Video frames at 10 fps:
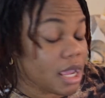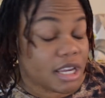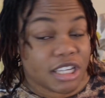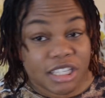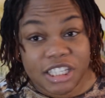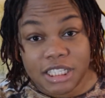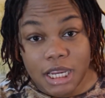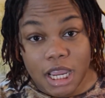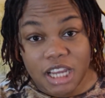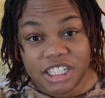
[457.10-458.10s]
Is it
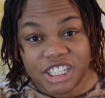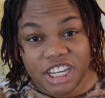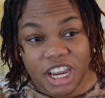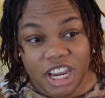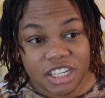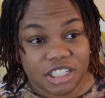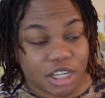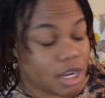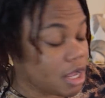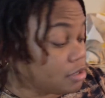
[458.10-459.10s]
Shea,
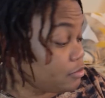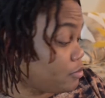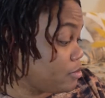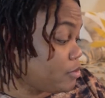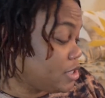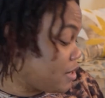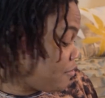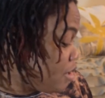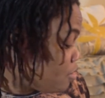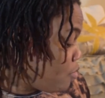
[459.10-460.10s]

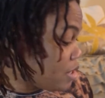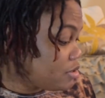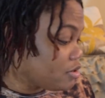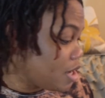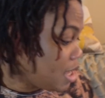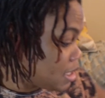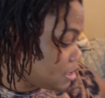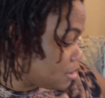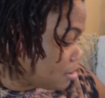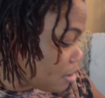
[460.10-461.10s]
whichever one you call it,
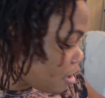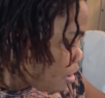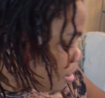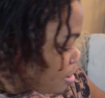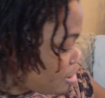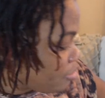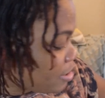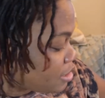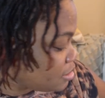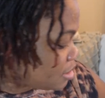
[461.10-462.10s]
you know,
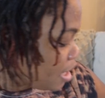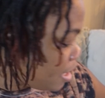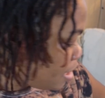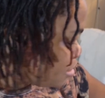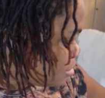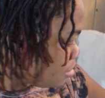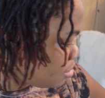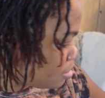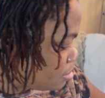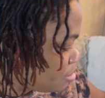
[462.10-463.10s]
right? And
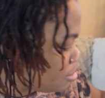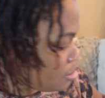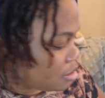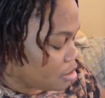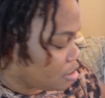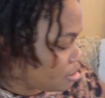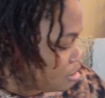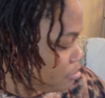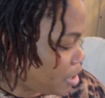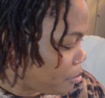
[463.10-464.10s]

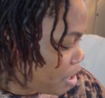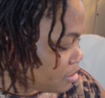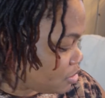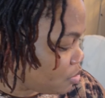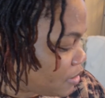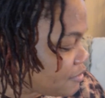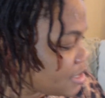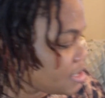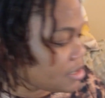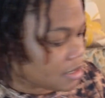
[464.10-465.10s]
I bought 2 of
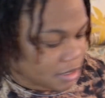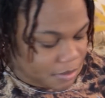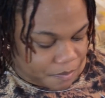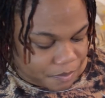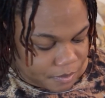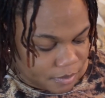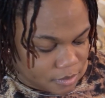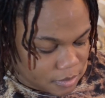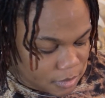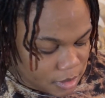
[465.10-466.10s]
these.
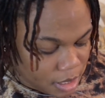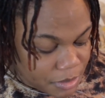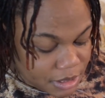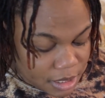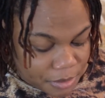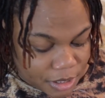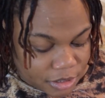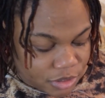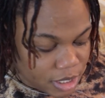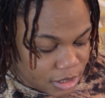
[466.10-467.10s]
I'm gonna
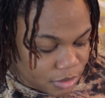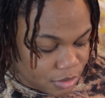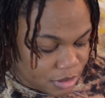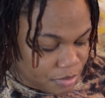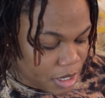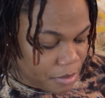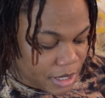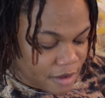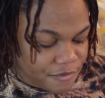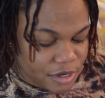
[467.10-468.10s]
try it out. I'm gonna
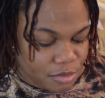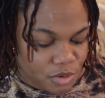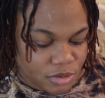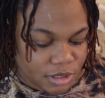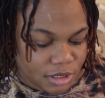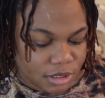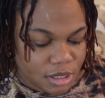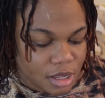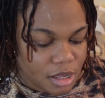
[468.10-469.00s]
make a video about it.